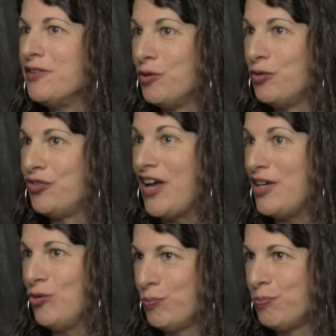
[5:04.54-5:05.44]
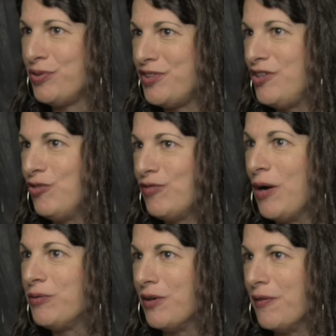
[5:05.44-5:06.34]
to say you pretend you
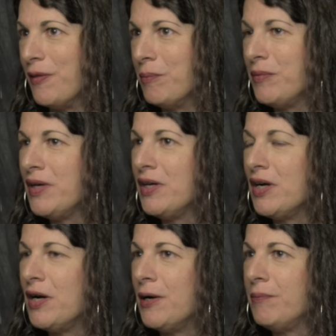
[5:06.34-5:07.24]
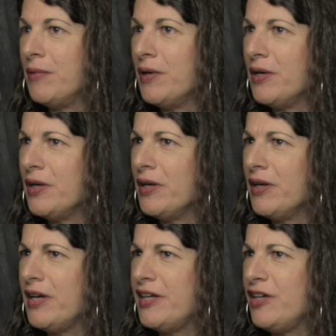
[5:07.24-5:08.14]
found on them.
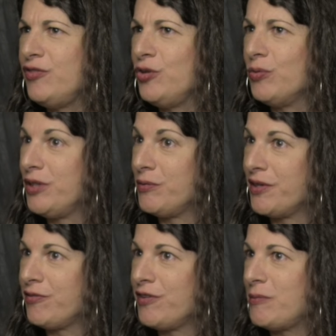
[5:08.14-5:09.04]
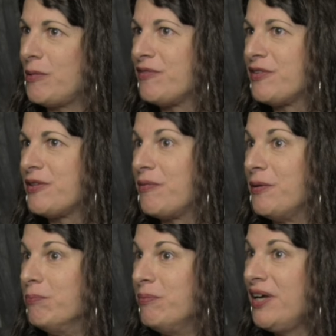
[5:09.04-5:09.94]
And if you really want to frame them for
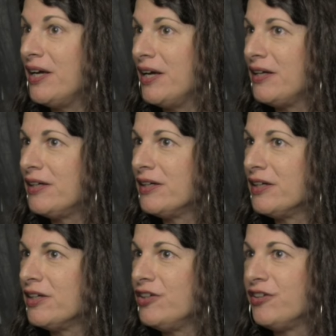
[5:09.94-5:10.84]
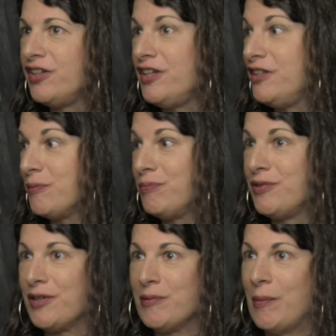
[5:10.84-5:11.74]
something big, you're going to need
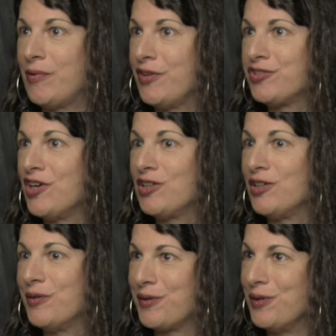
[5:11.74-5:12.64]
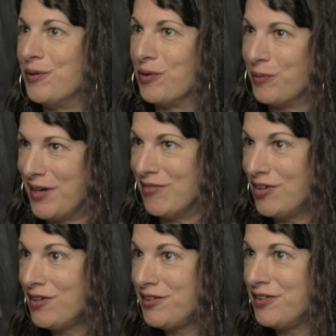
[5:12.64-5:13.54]
to come up with a truckload of coke or
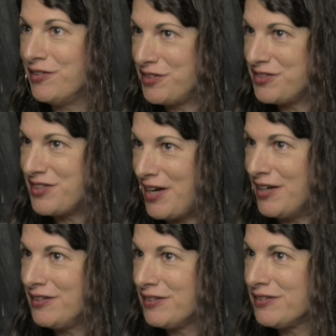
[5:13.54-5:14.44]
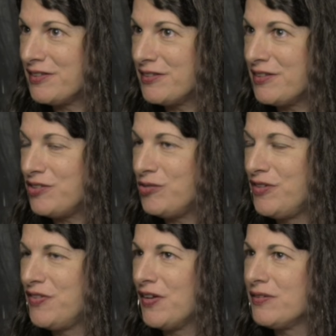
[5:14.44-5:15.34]
whatever, you know, to say that you
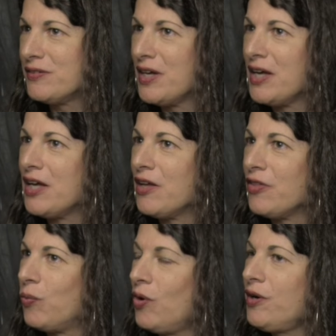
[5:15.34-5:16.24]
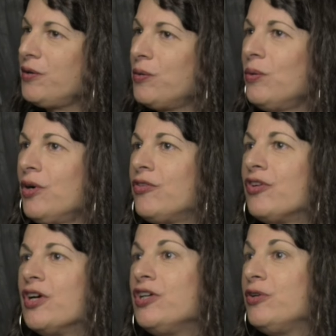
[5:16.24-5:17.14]
did this. The war on
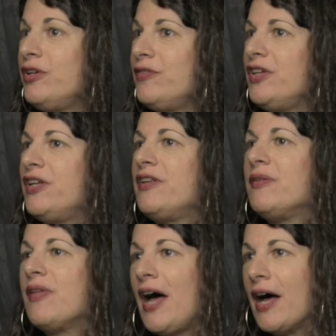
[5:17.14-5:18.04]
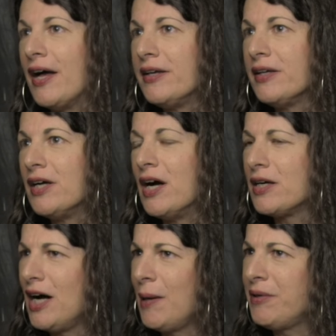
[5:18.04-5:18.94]
whores, you don't even need to do that. A
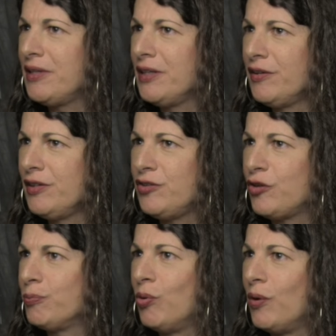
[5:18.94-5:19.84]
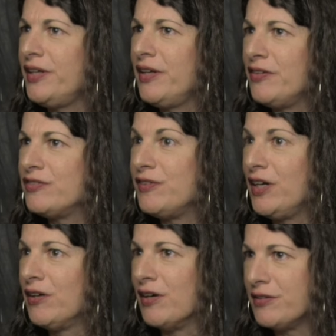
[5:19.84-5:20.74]
cop can literally just point his
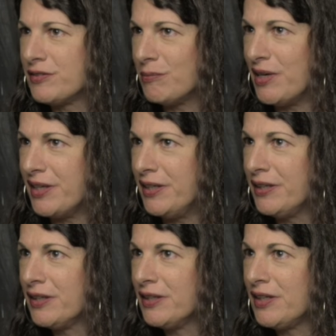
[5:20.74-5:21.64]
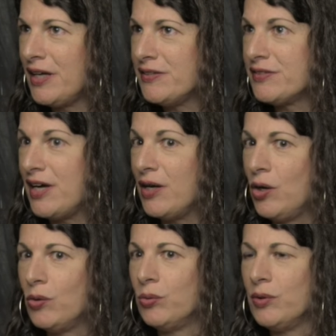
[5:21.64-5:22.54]
finger at somebody and say,
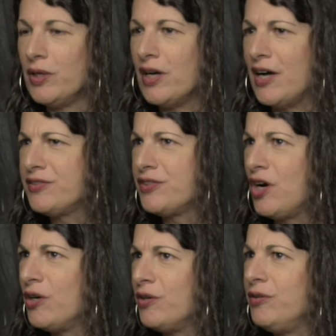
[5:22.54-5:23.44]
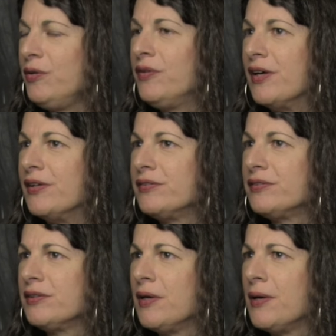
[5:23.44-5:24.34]
oh, I saw her do
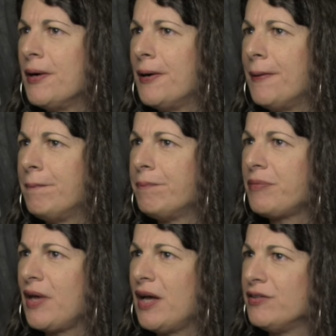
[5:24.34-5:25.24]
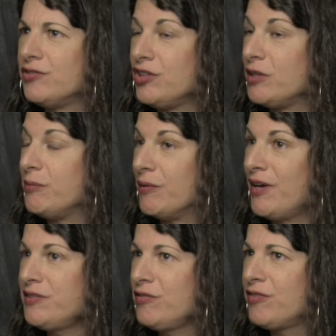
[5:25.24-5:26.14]
this. And she can be
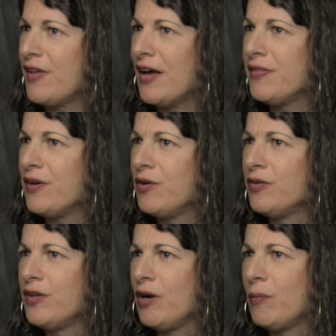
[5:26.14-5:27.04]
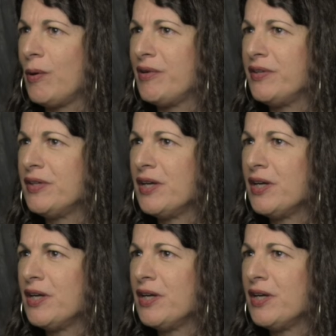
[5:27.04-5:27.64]
arrested for that. There are women...